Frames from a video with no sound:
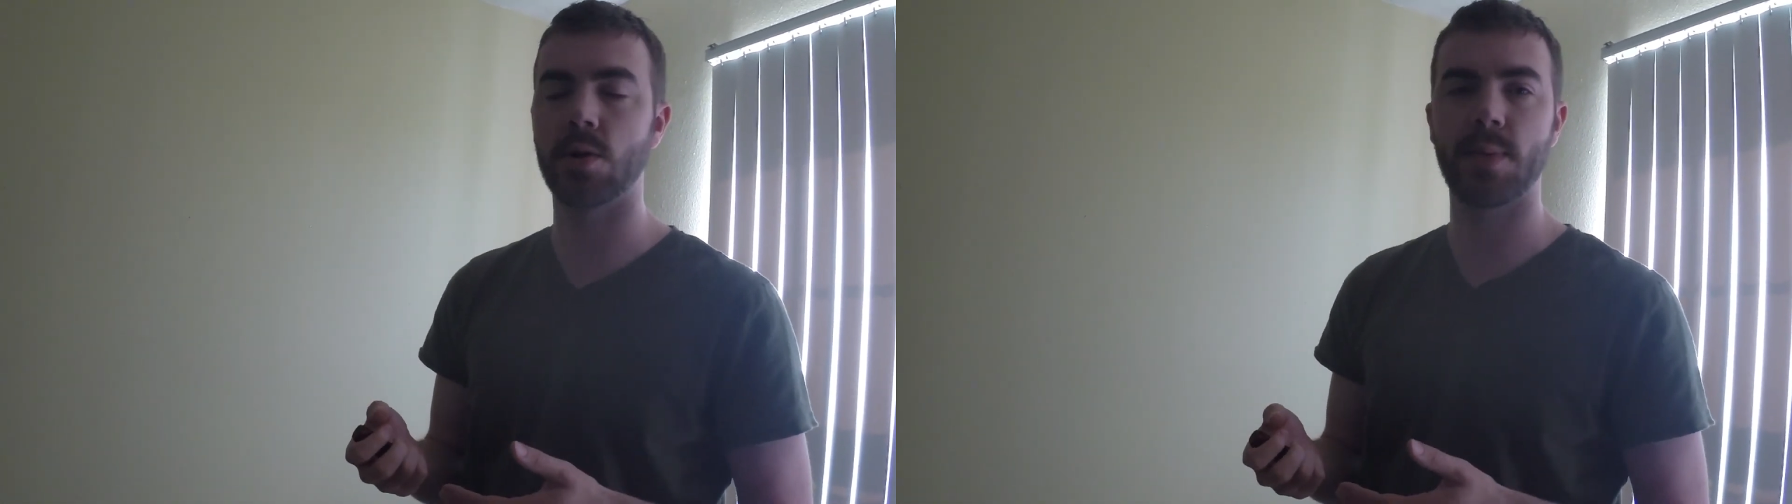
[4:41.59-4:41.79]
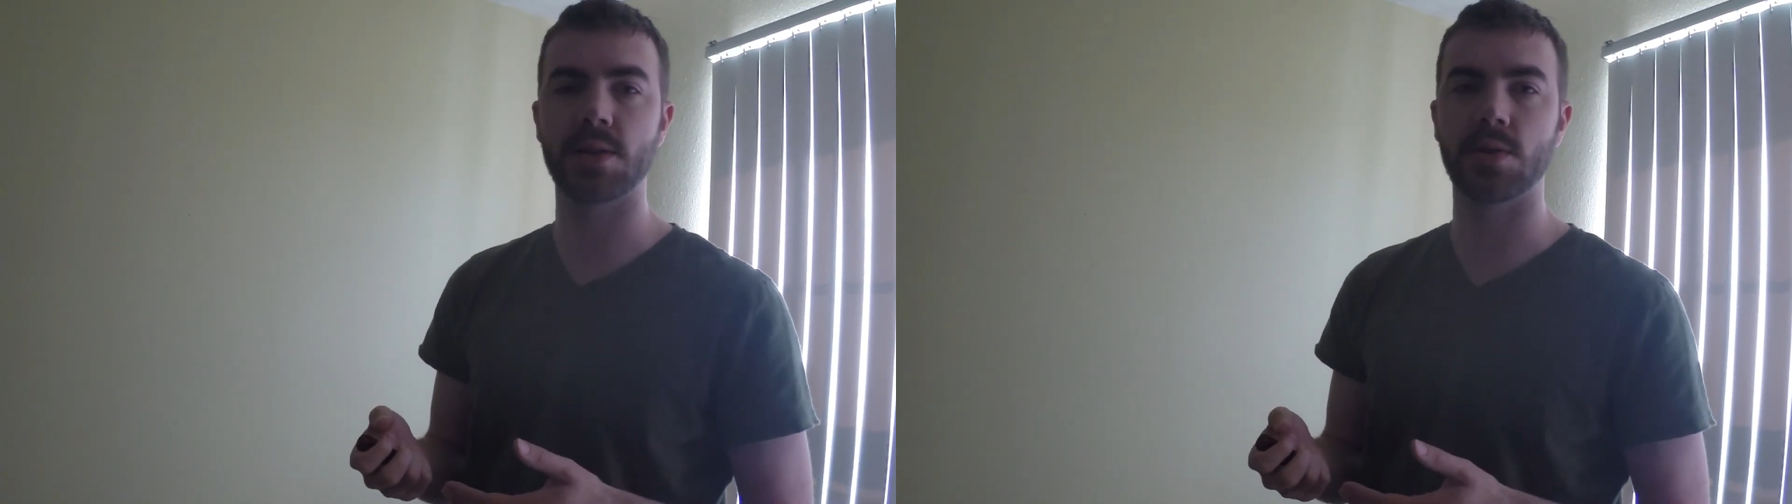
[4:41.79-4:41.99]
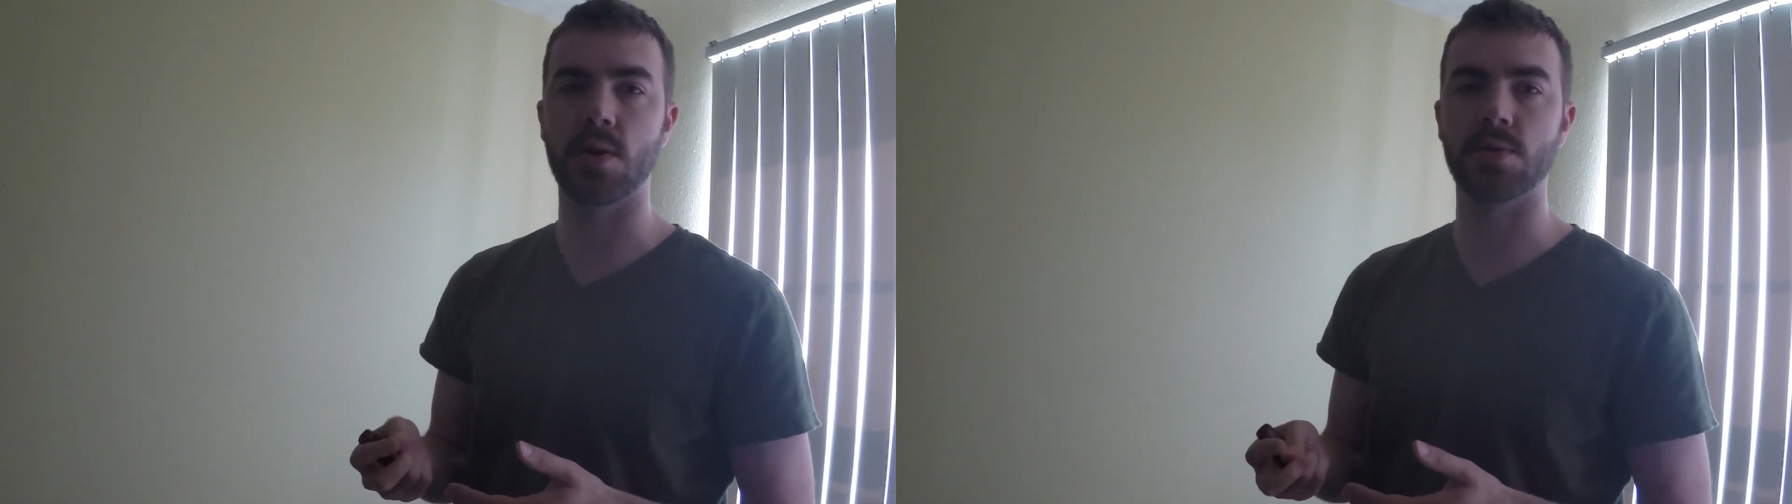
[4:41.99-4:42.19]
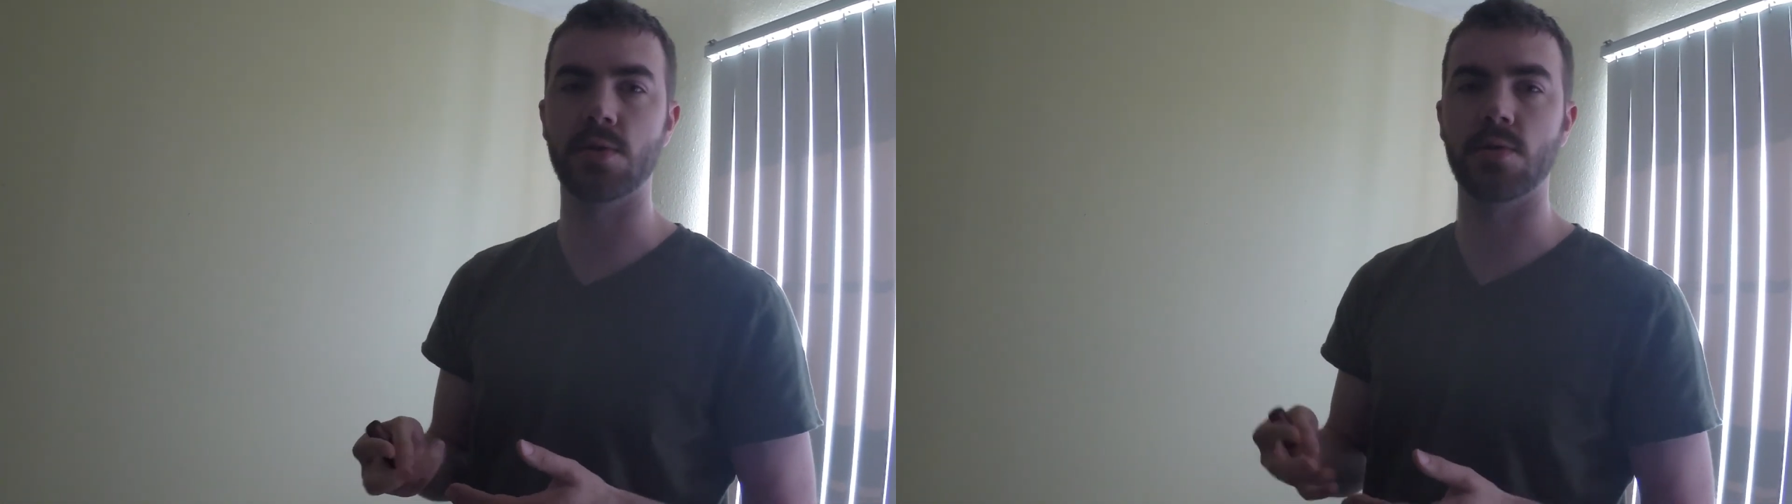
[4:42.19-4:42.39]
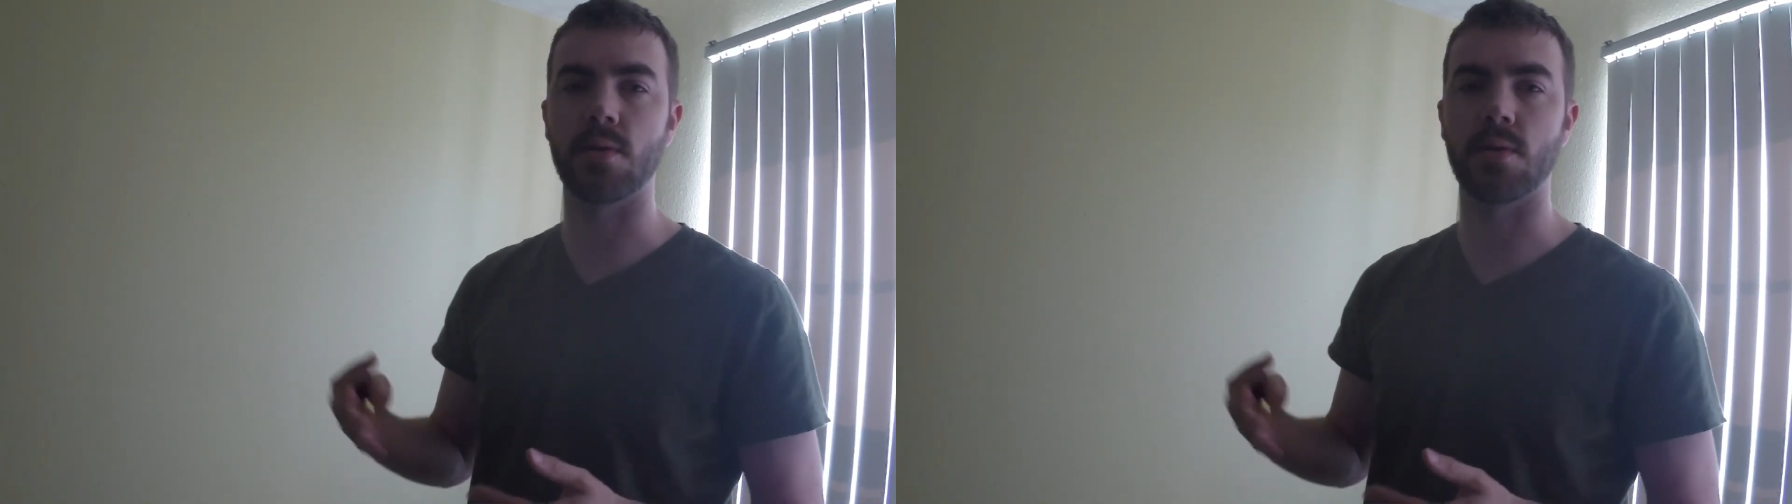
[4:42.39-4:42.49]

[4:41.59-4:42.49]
about to go to,